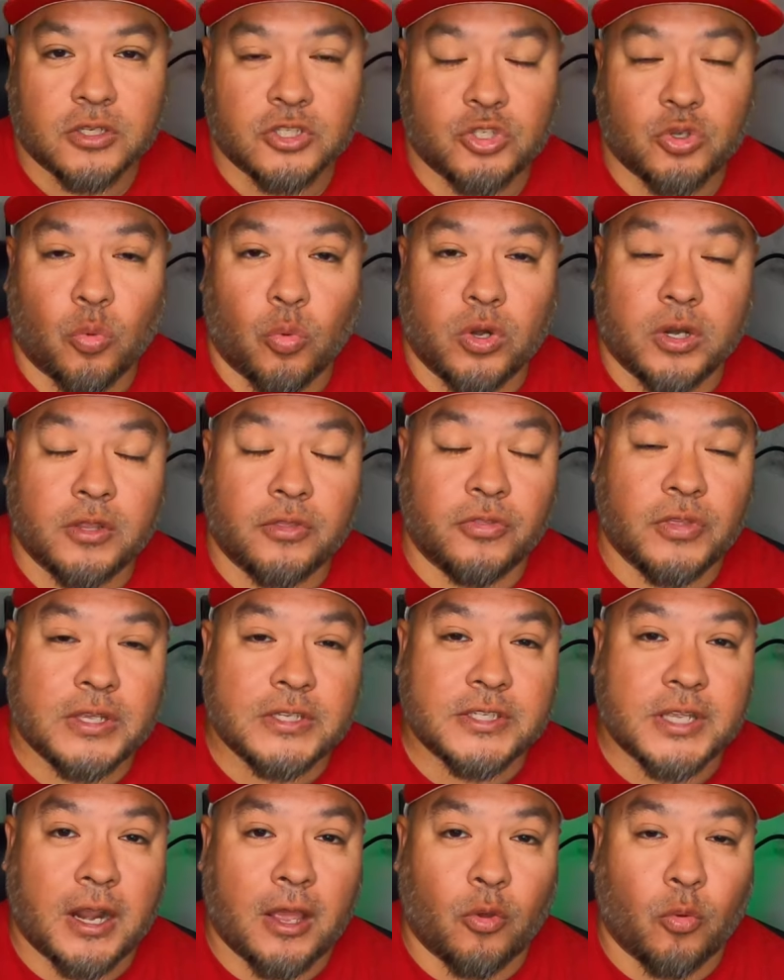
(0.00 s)
So one of the
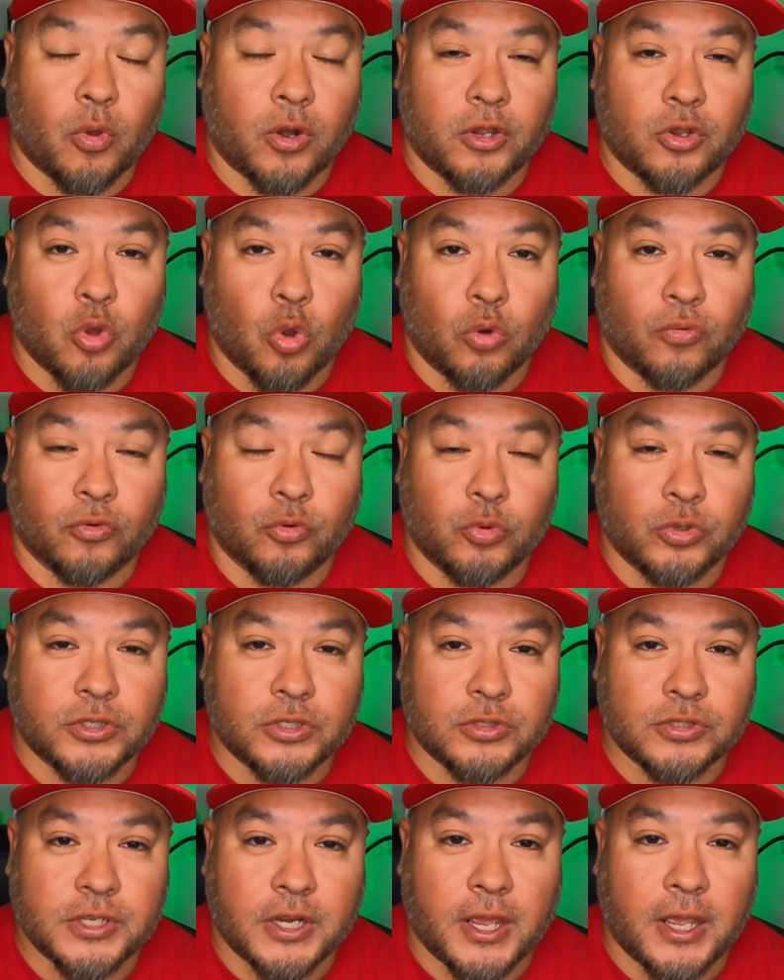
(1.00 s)
things that I want to go over with
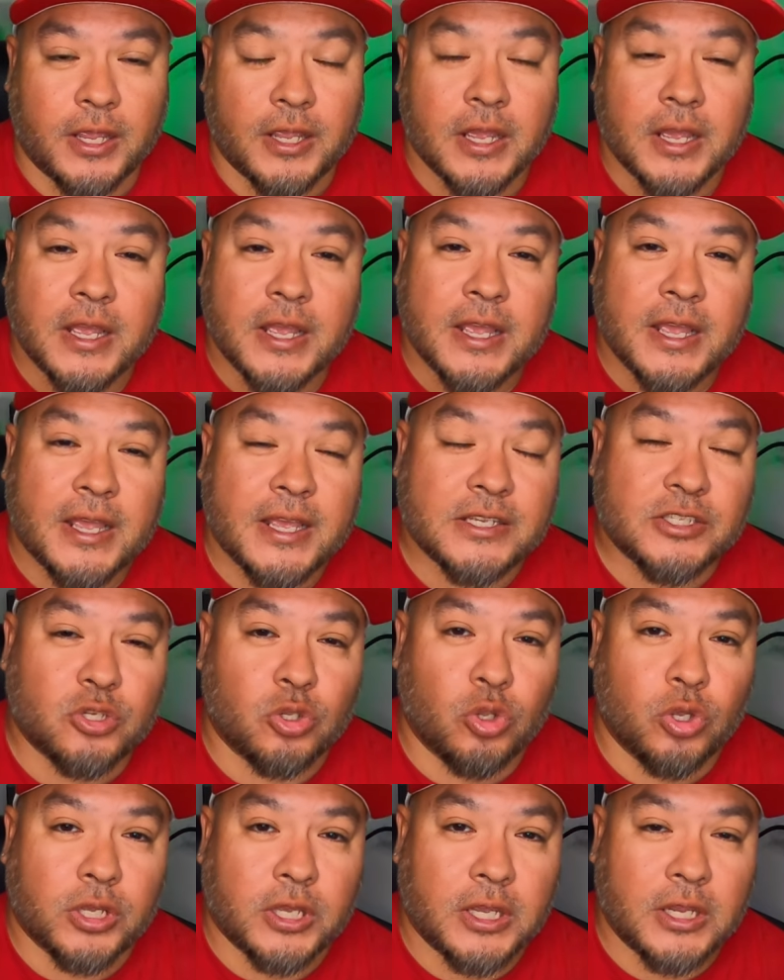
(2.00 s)
you today is
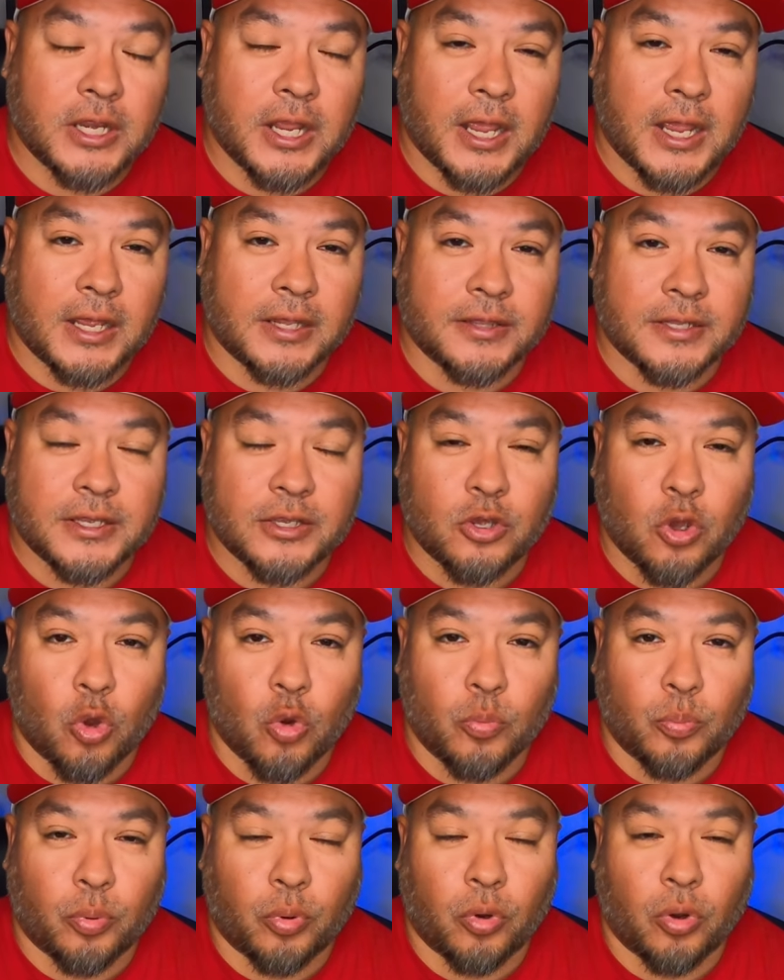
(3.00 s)
looking at the
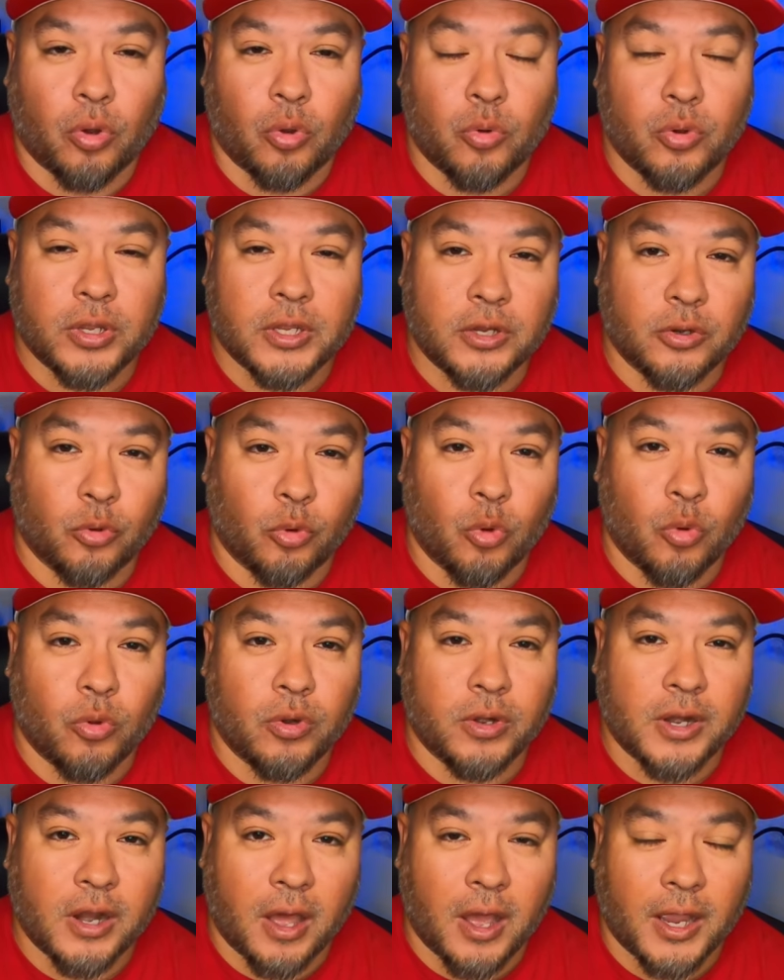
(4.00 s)
GoPro Hero
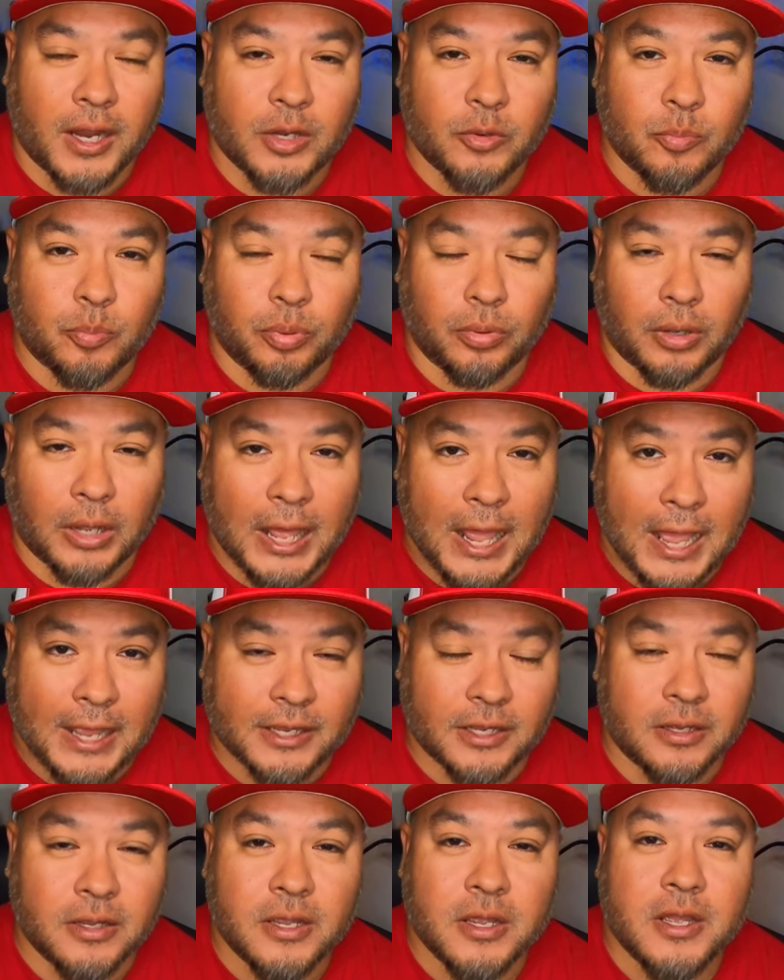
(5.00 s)
9
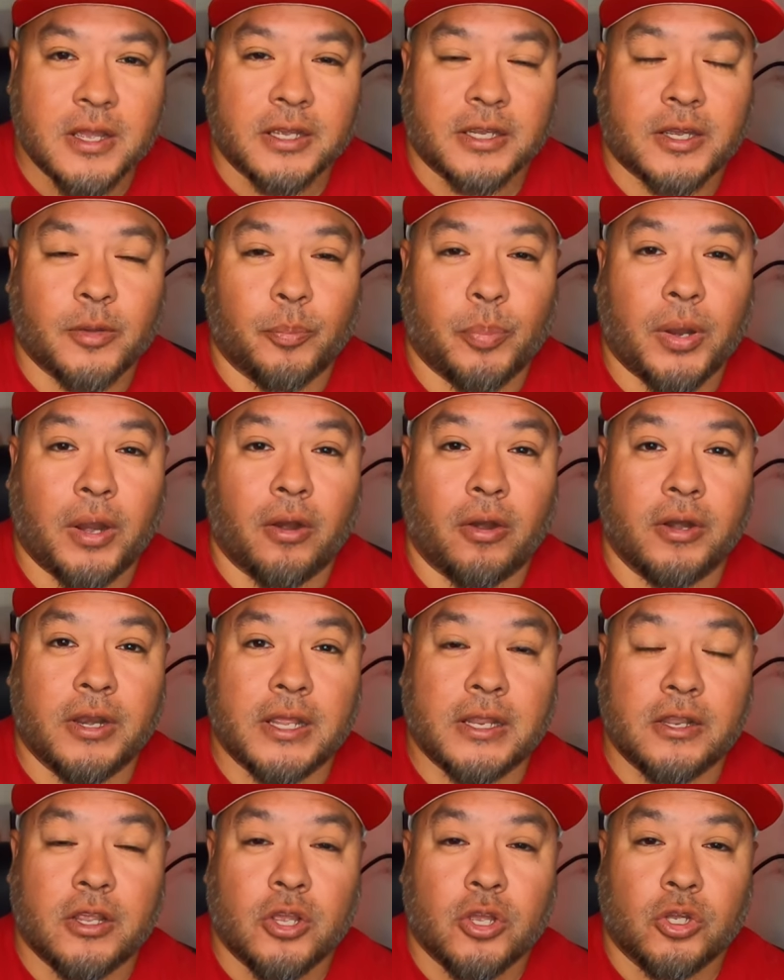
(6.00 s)
Black, comparing
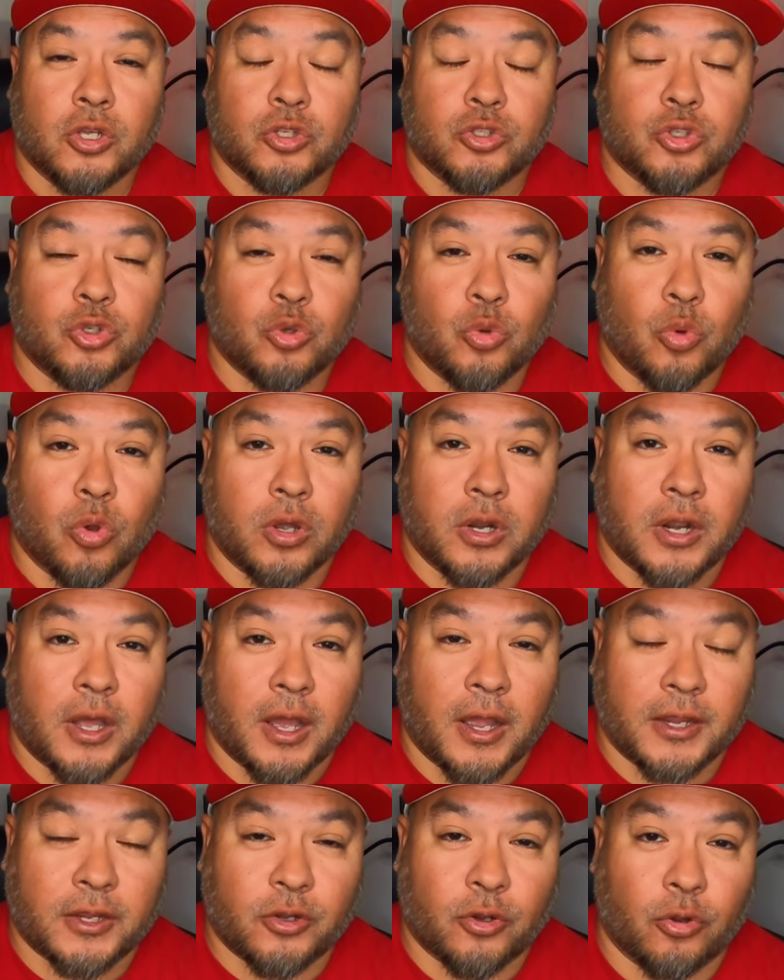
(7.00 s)
it to what
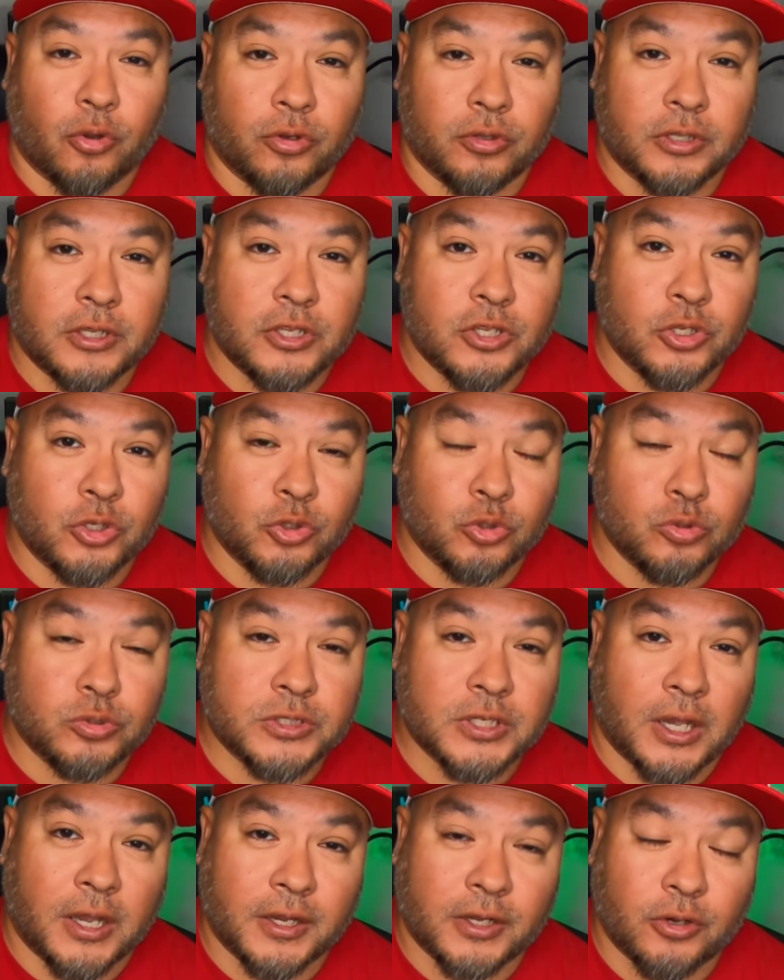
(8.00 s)
I currently
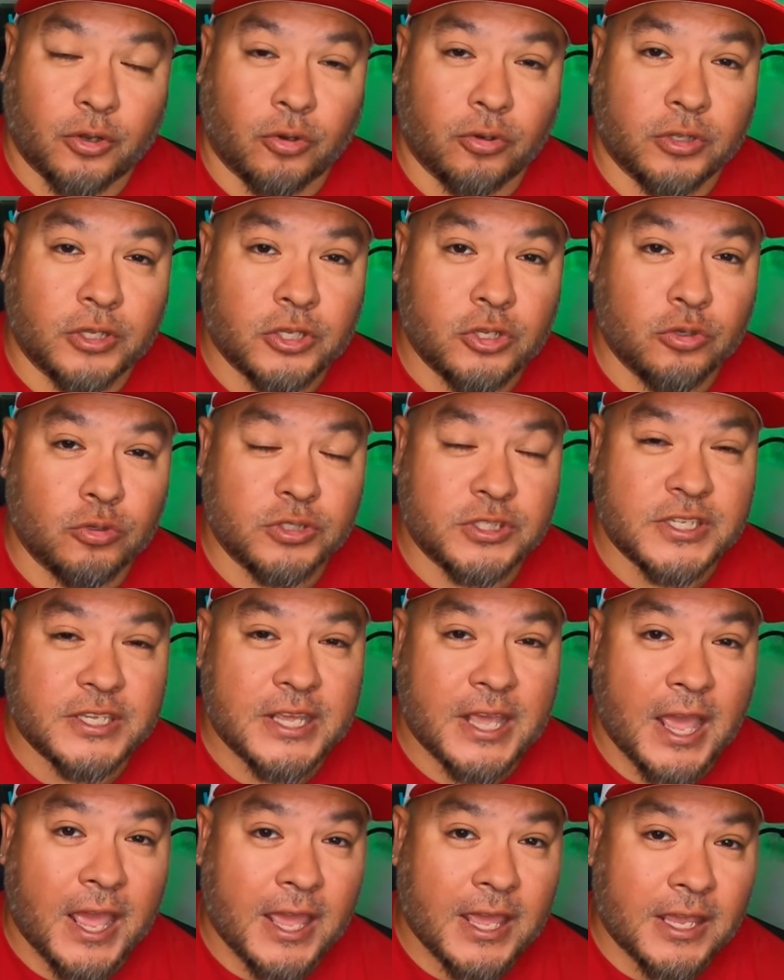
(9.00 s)
use. I currently use
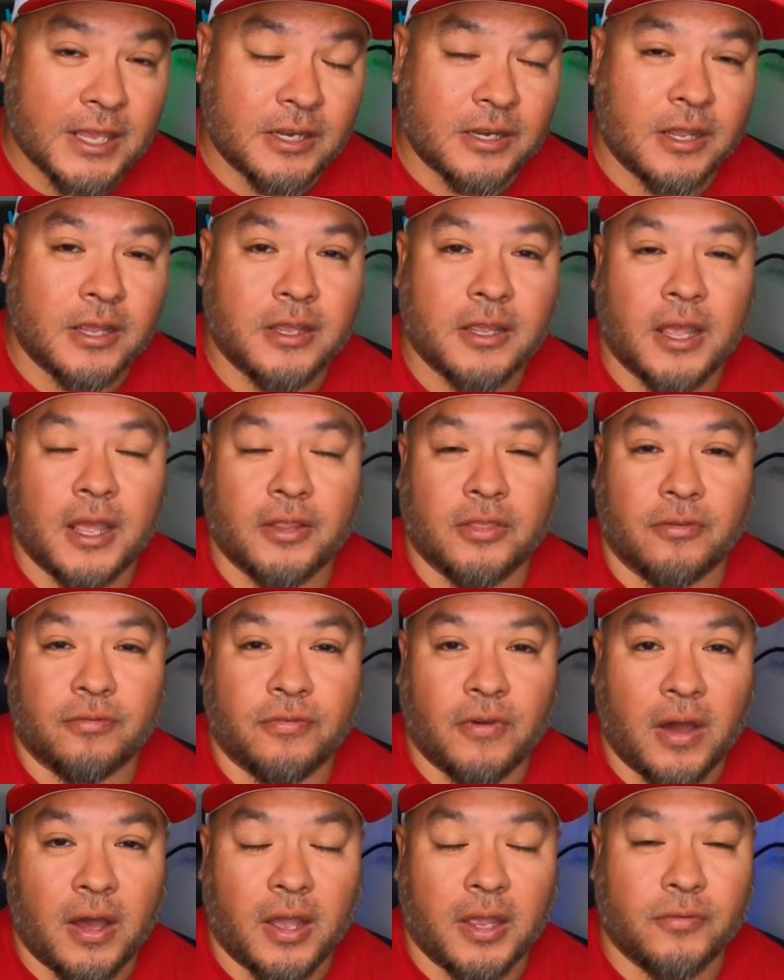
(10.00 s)
the 8 and the
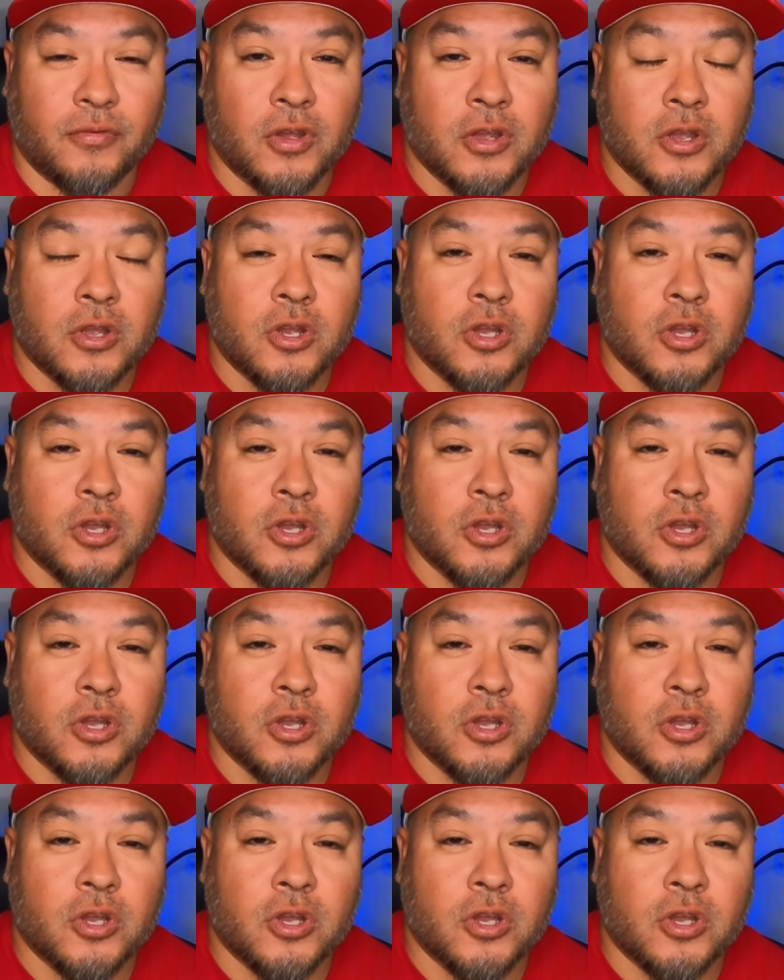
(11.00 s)
5.